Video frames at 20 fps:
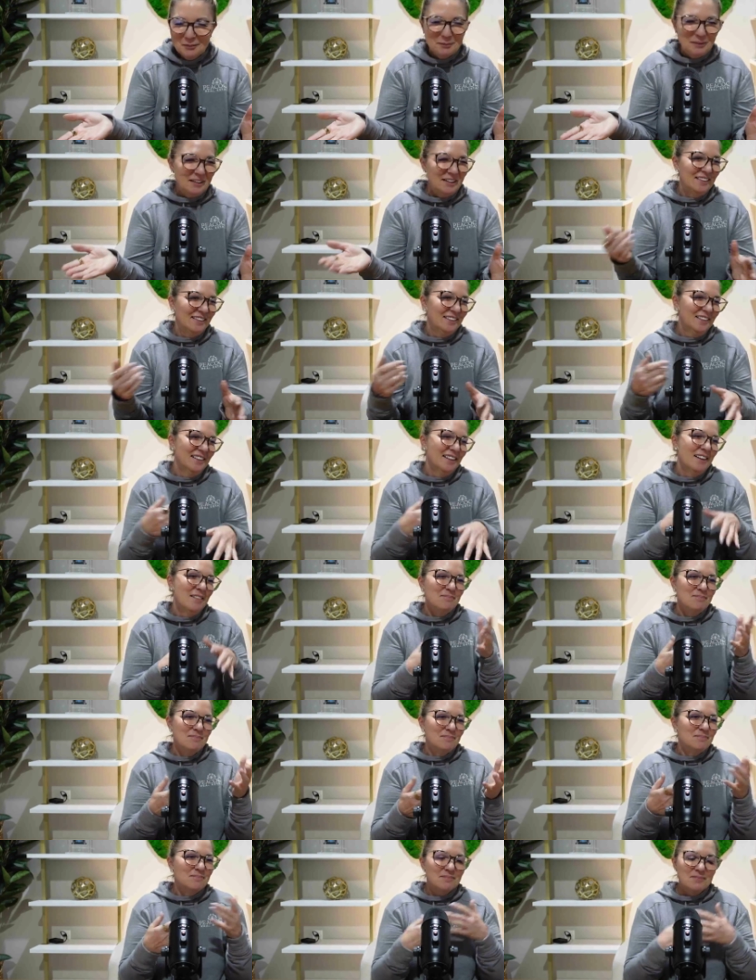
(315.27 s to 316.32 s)
but
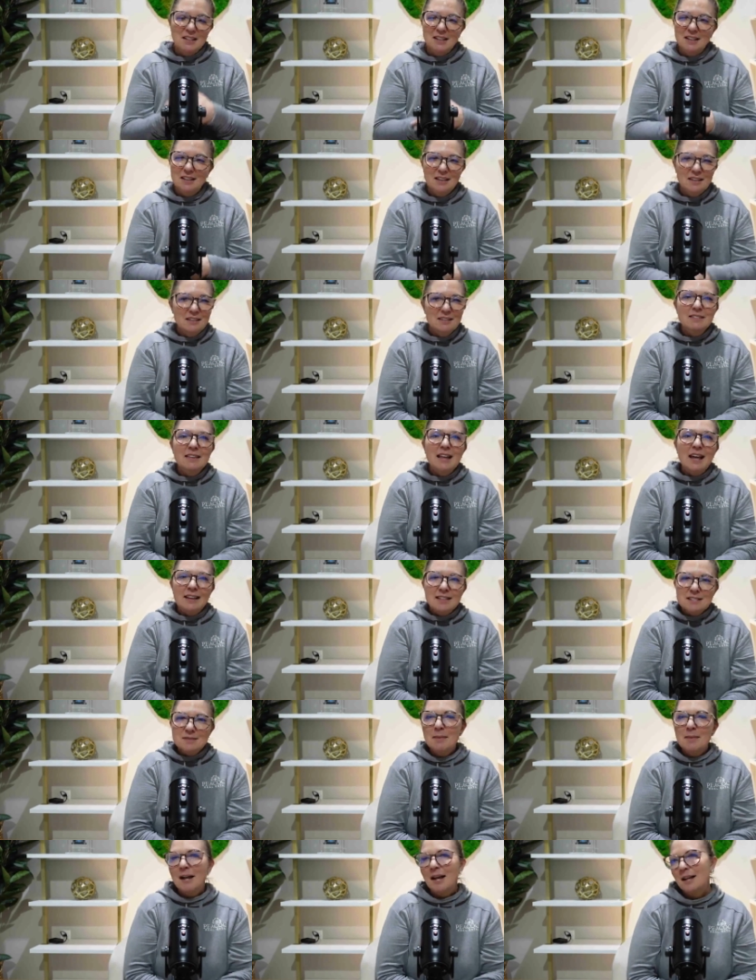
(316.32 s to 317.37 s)

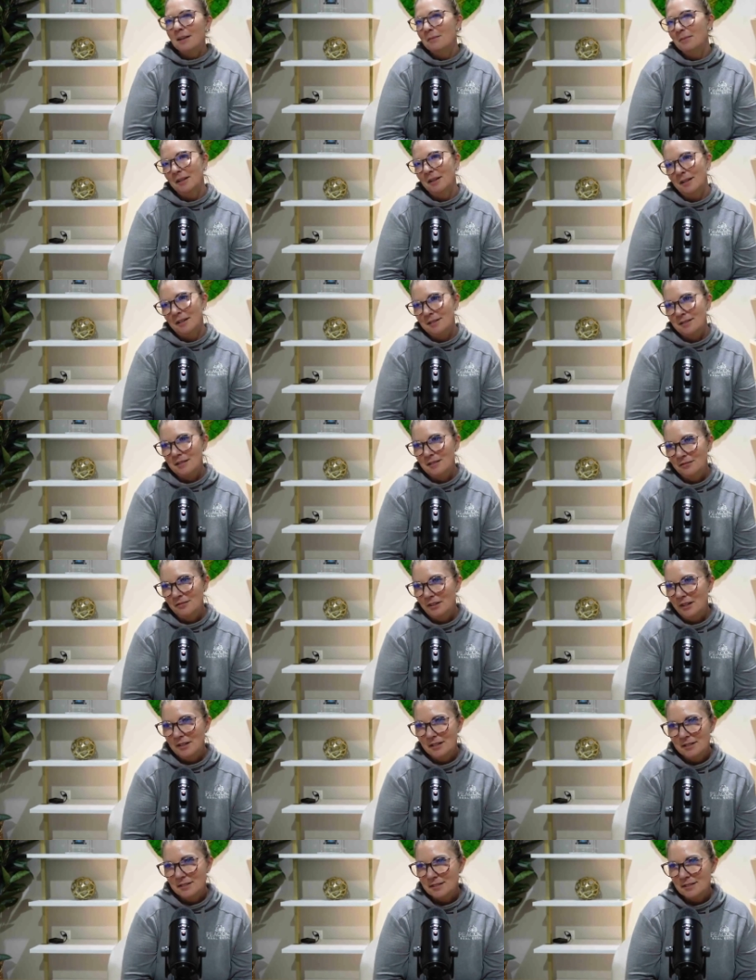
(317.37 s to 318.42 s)
that's my biggest
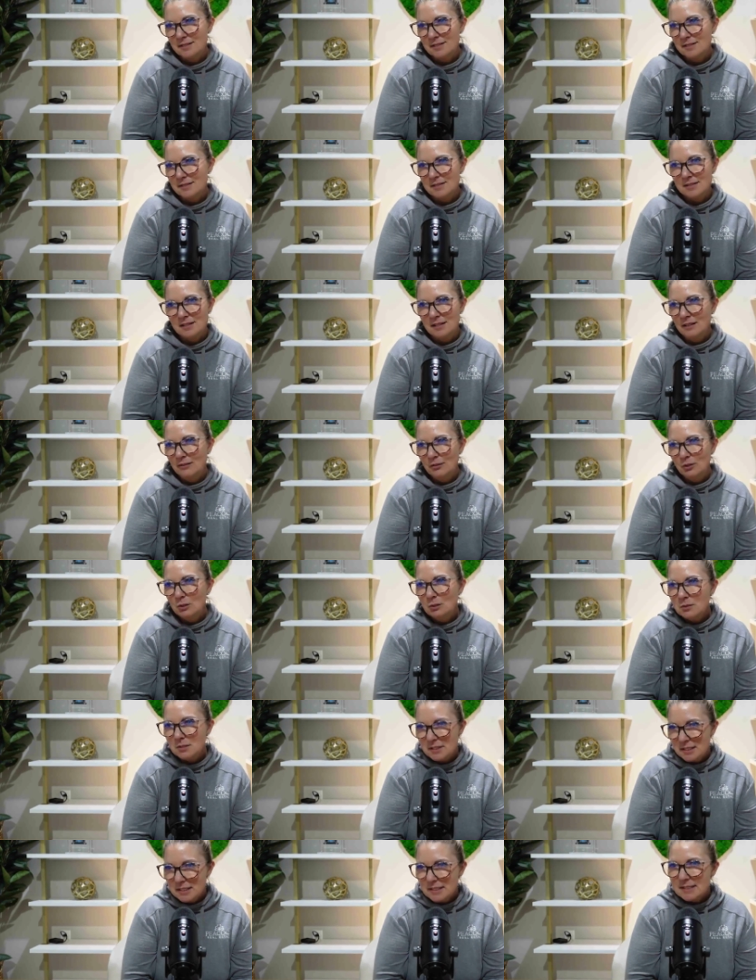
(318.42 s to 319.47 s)
advice is if you
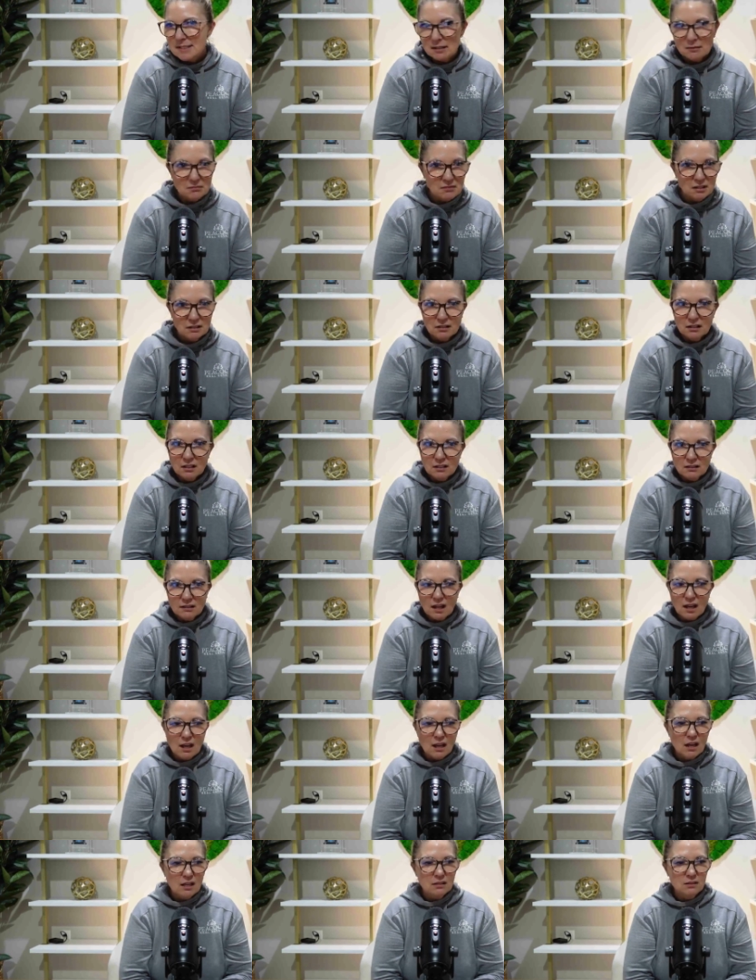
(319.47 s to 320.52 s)
see something like
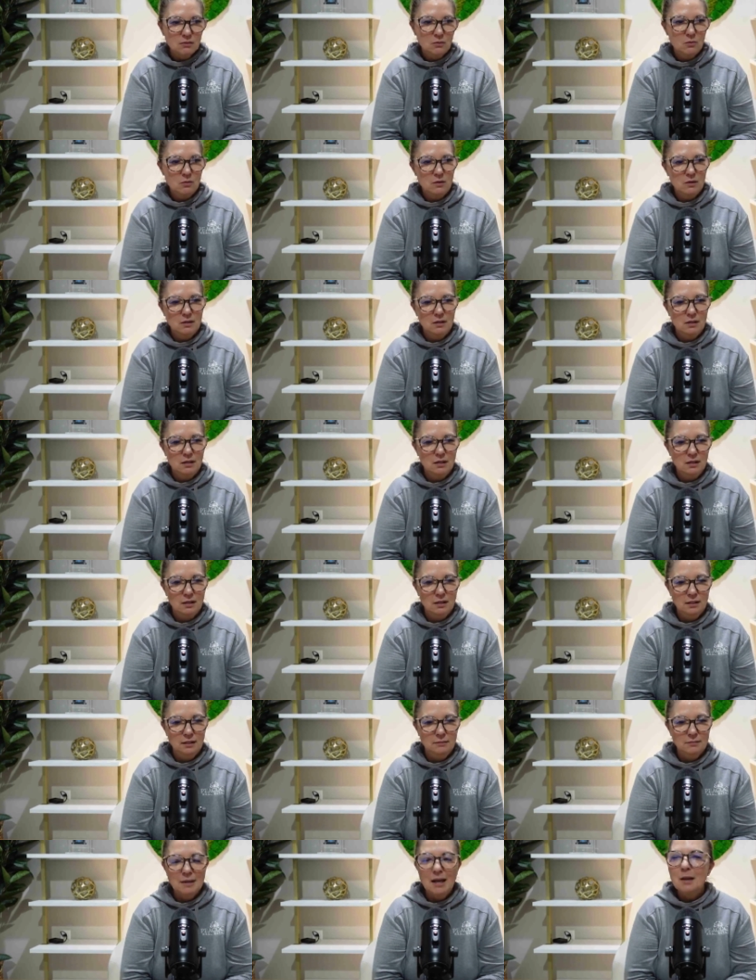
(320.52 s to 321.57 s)
that or
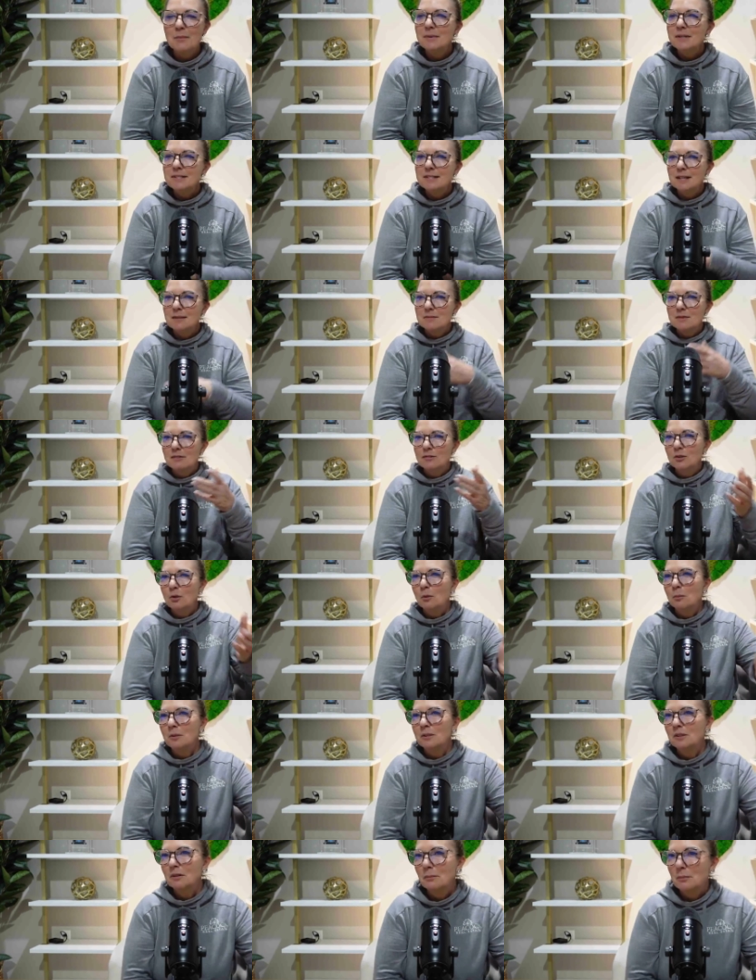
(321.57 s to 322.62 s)
um, how many times have you
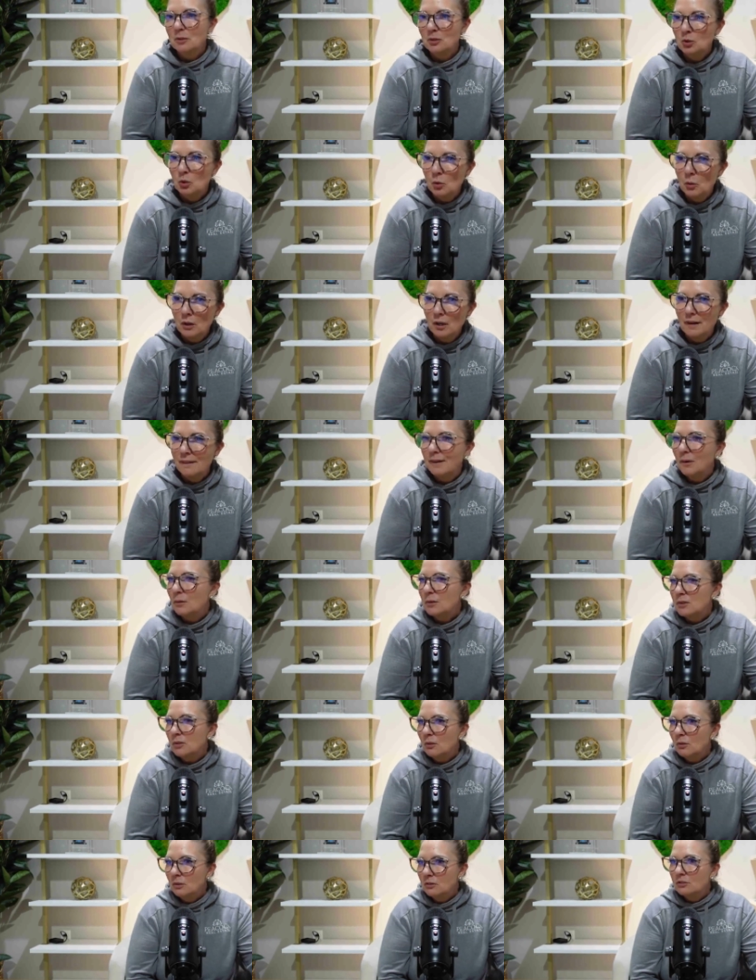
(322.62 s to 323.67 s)
opened up a door i think we
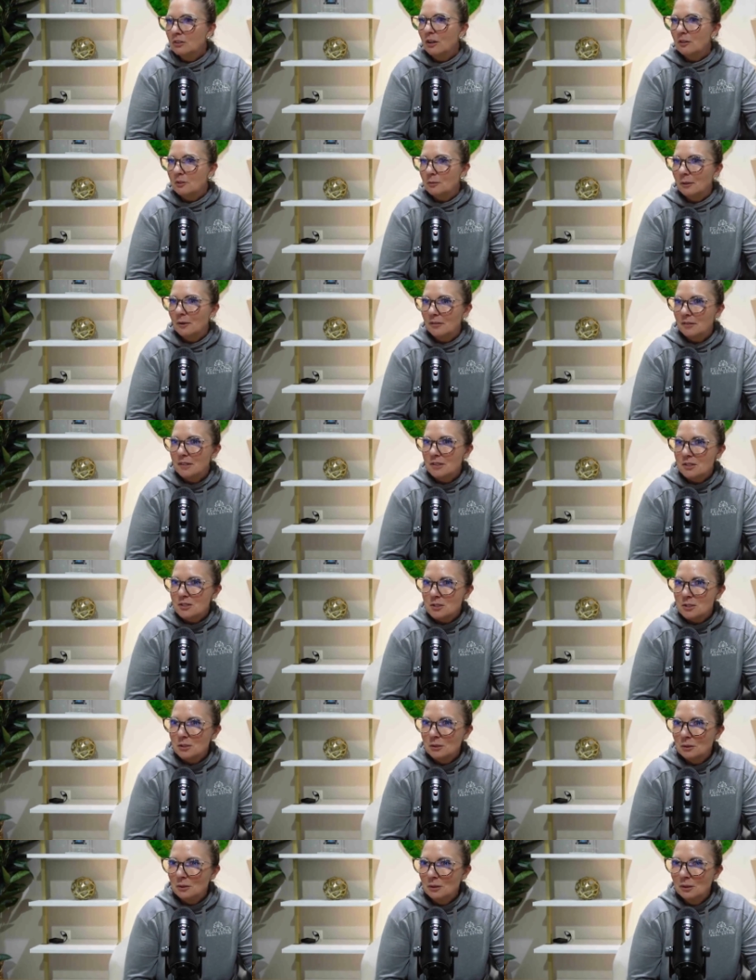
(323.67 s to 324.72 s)
told, talked about this
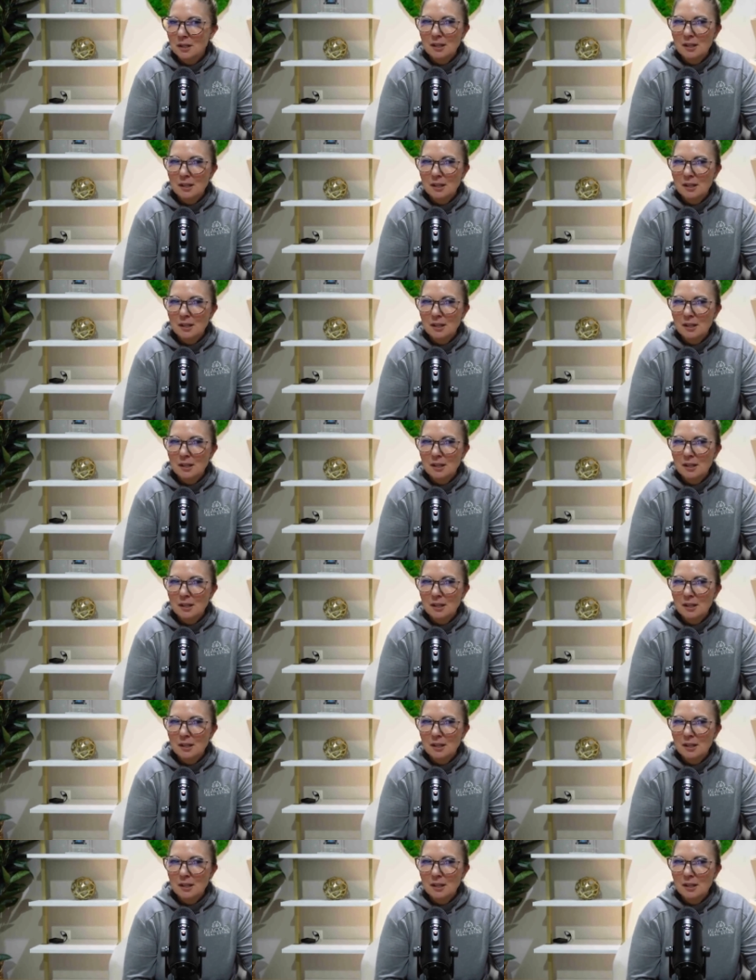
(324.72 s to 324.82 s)
too